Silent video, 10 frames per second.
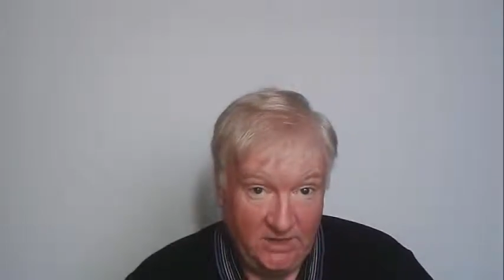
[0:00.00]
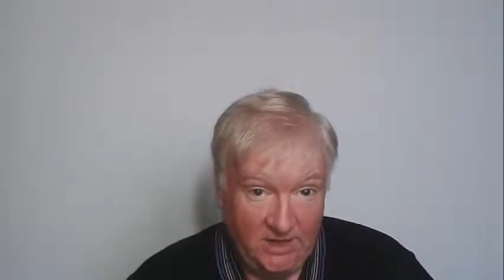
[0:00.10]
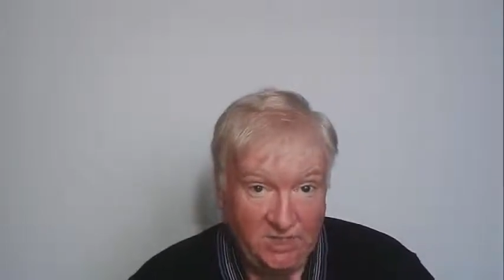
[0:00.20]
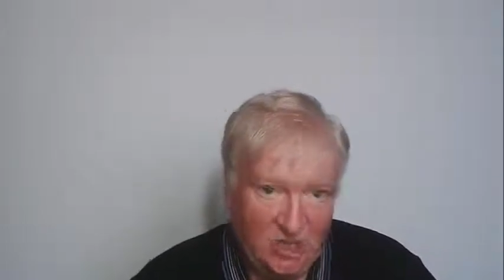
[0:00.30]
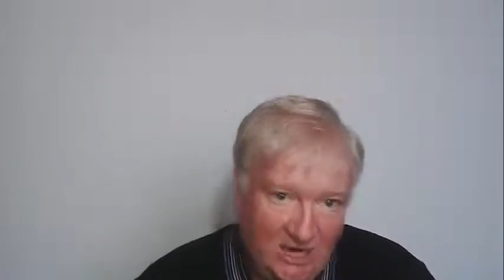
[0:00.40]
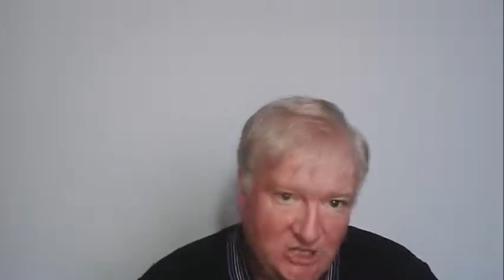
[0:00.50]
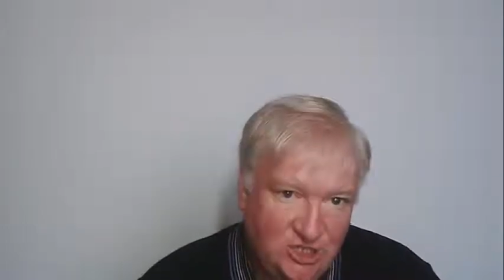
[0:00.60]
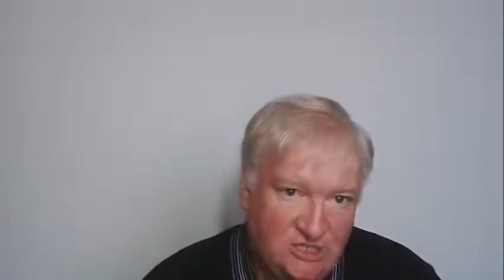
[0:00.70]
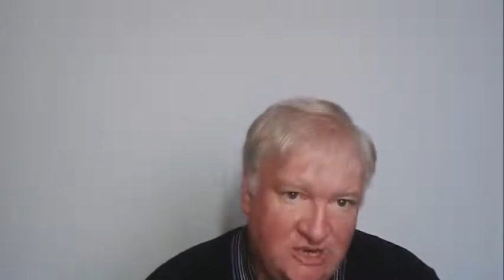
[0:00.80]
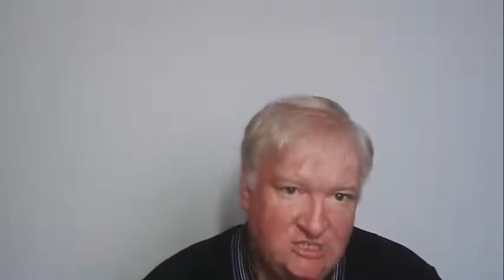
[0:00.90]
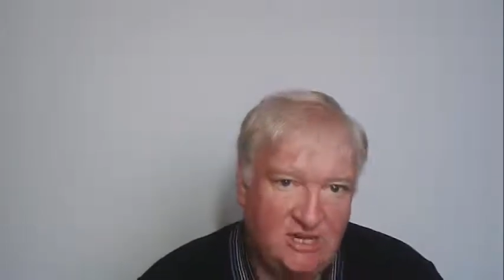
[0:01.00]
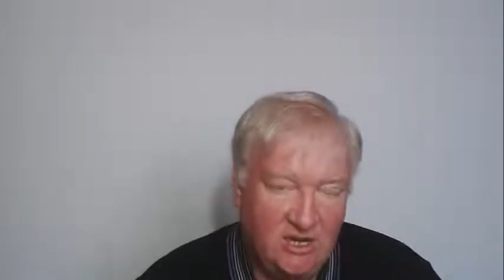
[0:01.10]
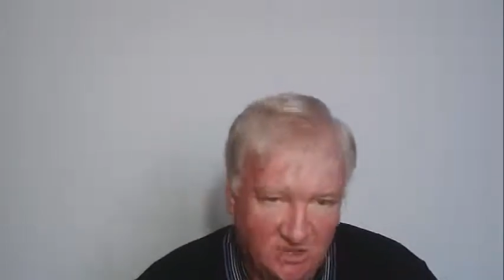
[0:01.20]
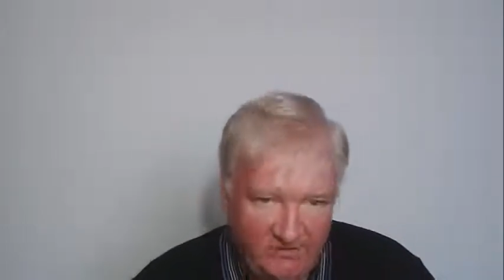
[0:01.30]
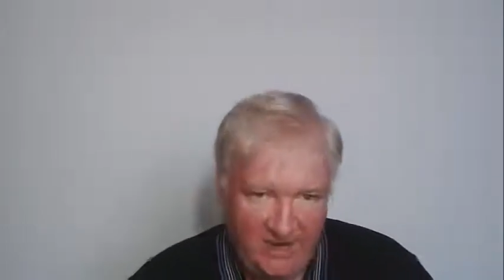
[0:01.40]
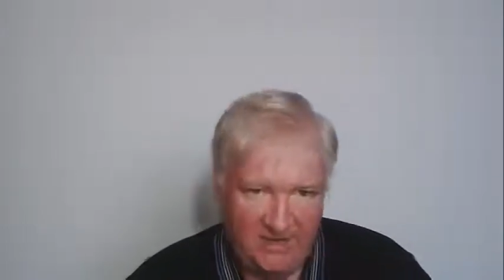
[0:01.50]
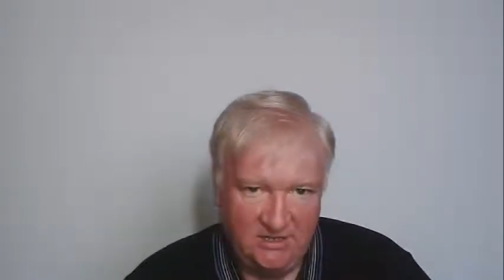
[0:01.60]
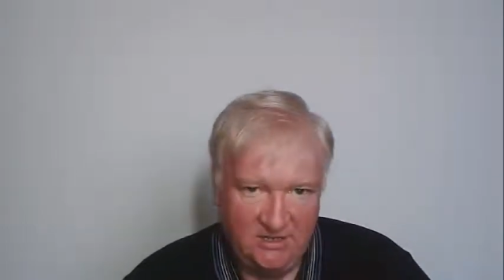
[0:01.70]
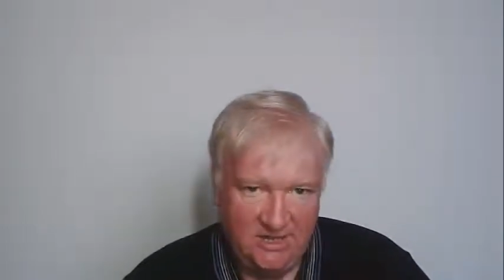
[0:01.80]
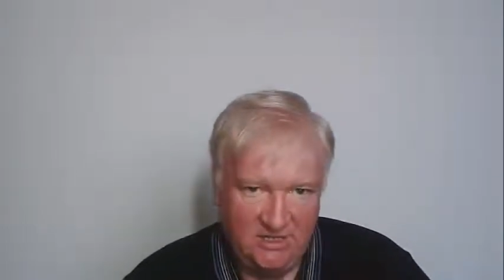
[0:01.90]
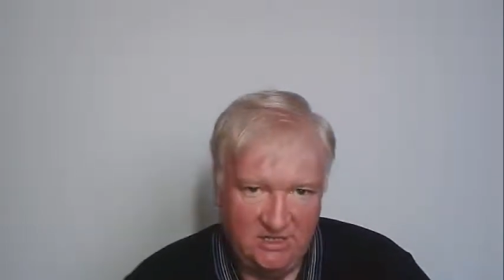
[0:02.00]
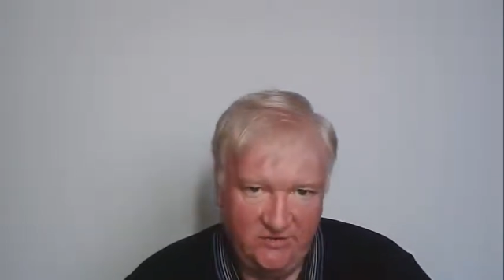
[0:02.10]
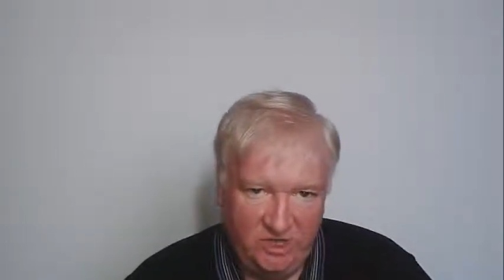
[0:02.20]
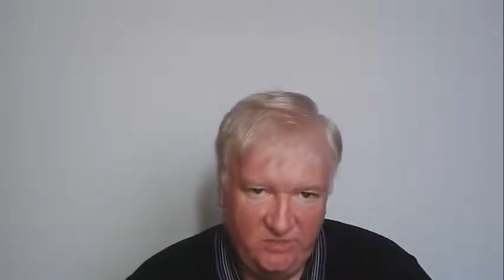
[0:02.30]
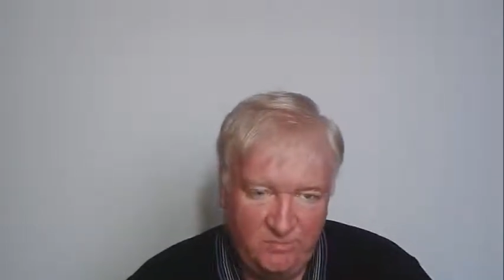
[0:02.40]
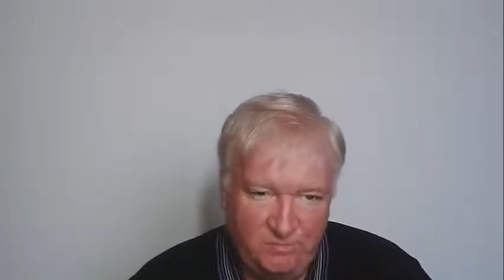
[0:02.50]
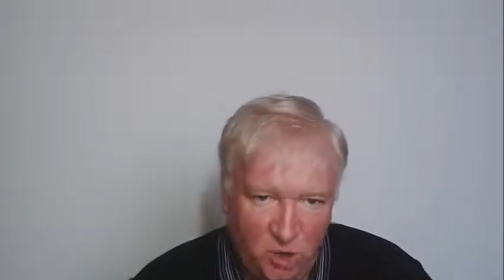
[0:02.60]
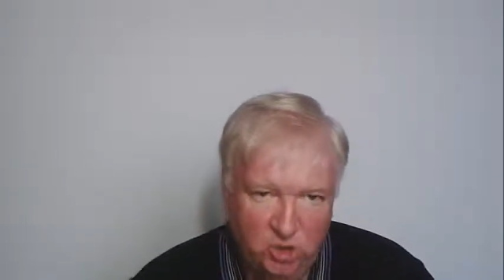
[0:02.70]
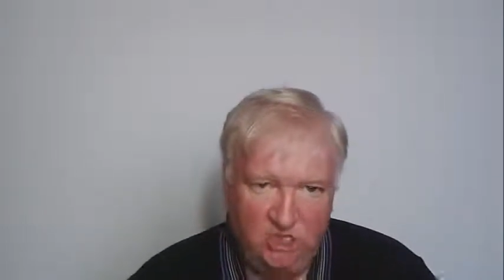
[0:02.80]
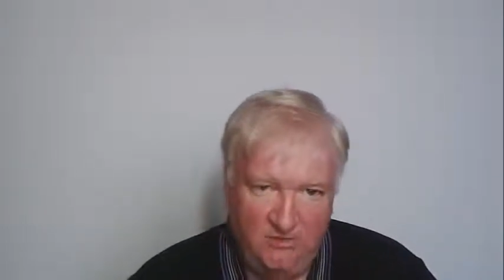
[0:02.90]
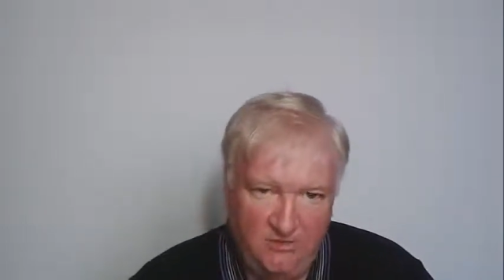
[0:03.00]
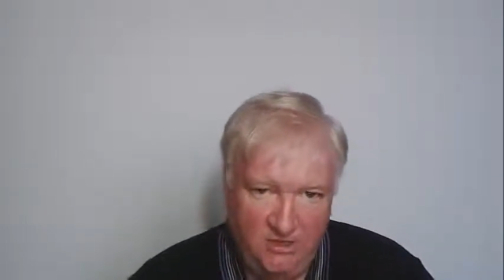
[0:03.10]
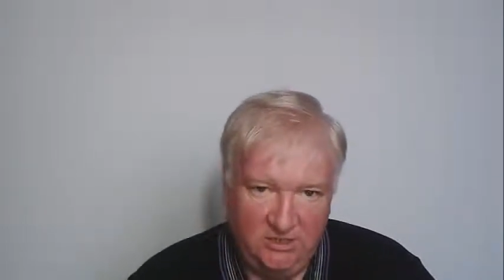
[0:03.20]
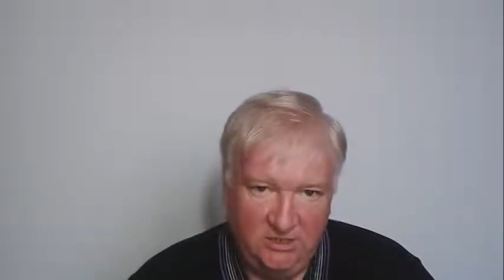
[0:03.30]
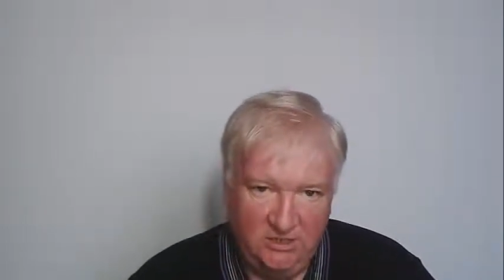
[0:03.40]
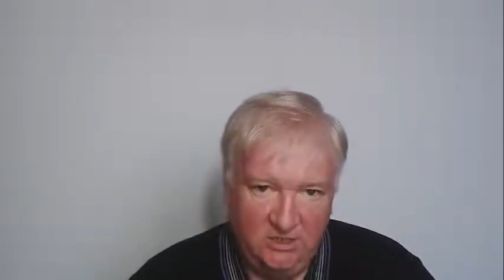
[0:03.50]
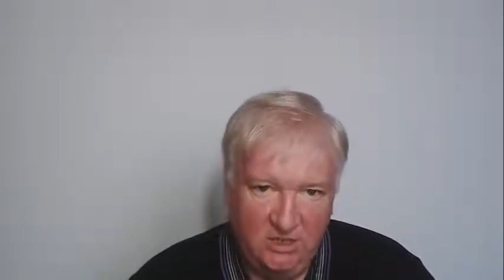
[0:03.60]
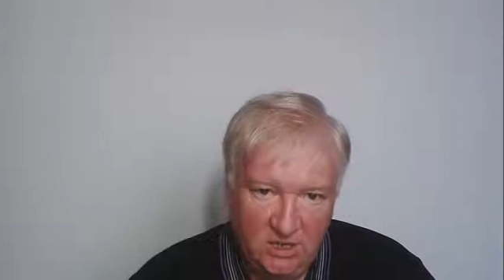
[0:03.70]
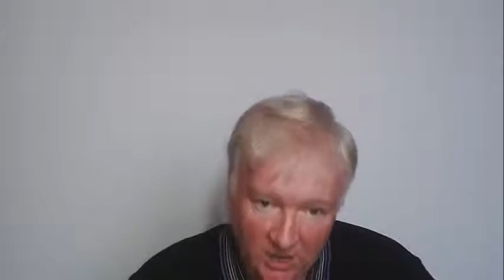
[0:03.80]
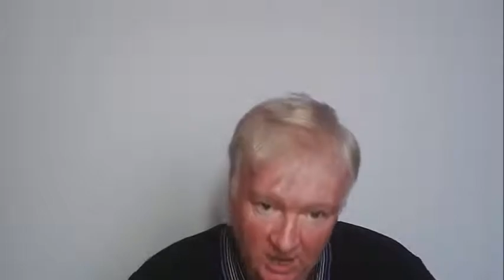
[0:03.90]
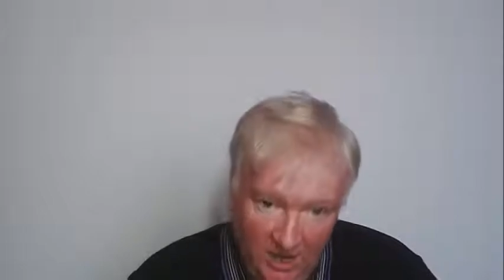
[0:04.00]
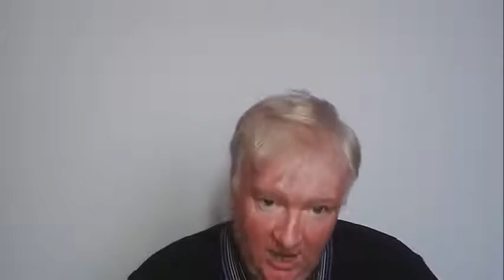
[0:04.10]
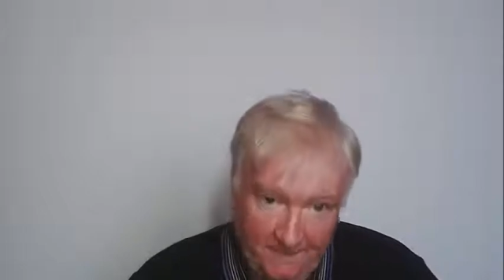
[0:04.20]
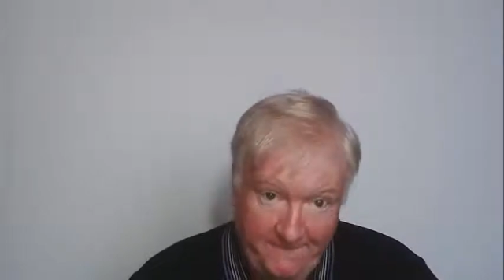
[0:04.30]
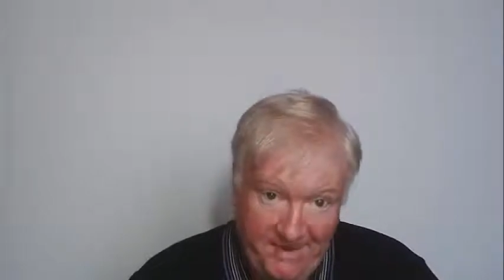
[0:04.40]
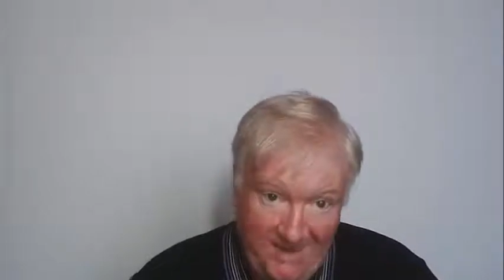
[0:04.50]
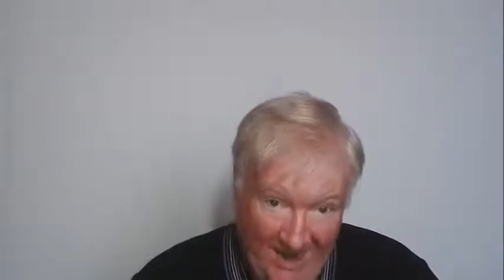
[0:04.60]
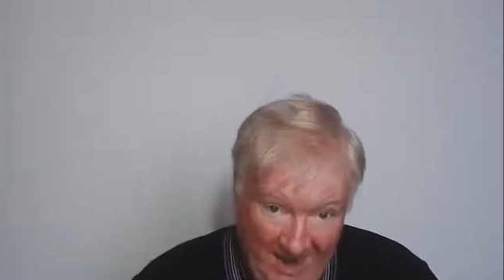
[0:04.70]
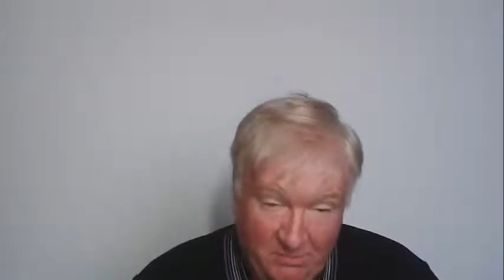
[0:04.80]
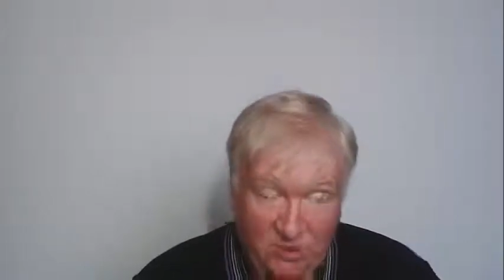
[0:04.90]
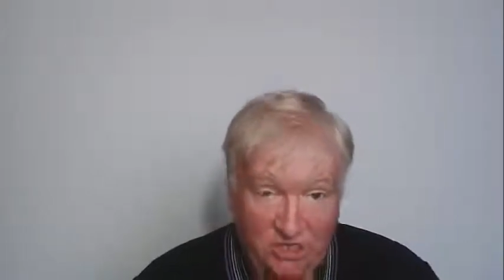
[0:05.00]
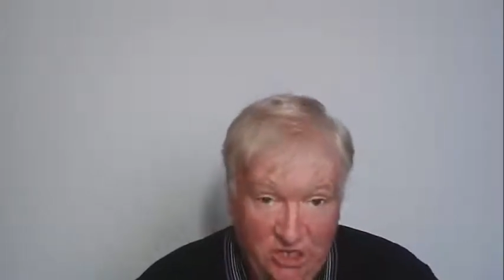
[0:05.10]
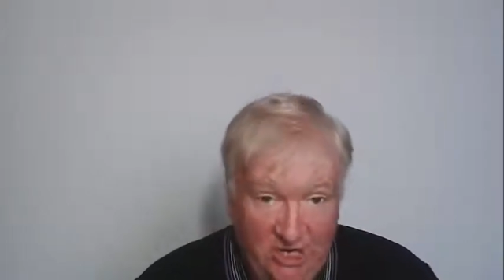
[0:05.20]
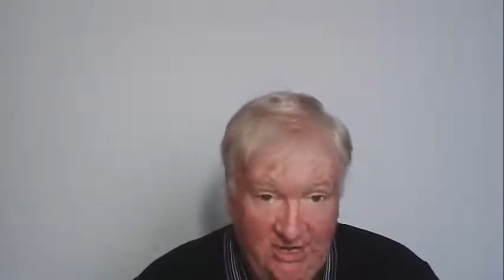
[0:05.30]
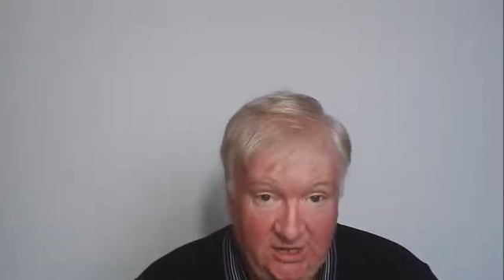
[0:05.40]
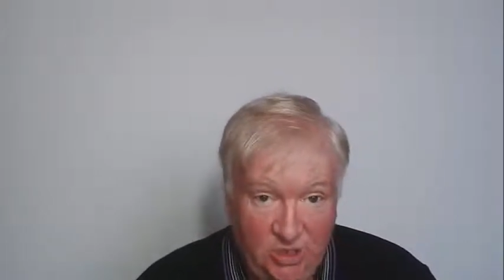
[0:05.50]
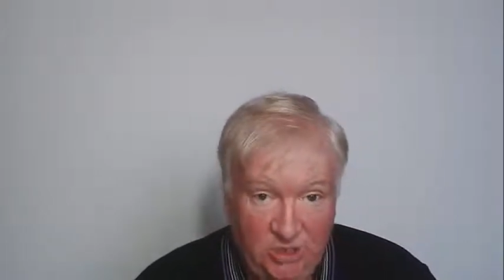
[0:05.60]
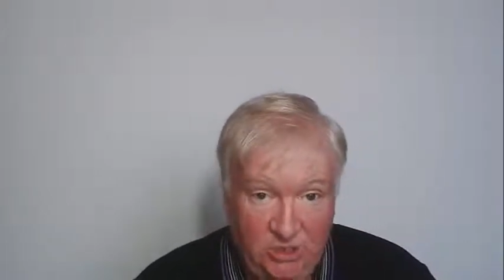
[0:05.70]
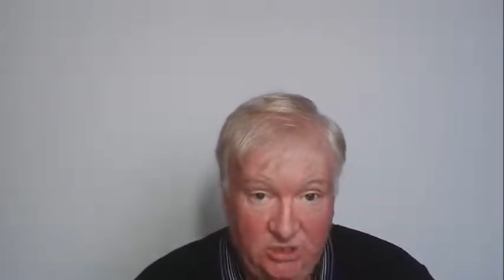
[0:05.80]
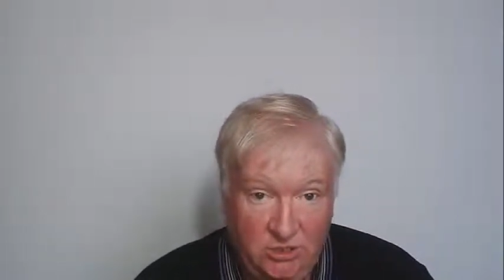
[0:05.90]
and changing that cycle of negativity to positive things. and being able to change.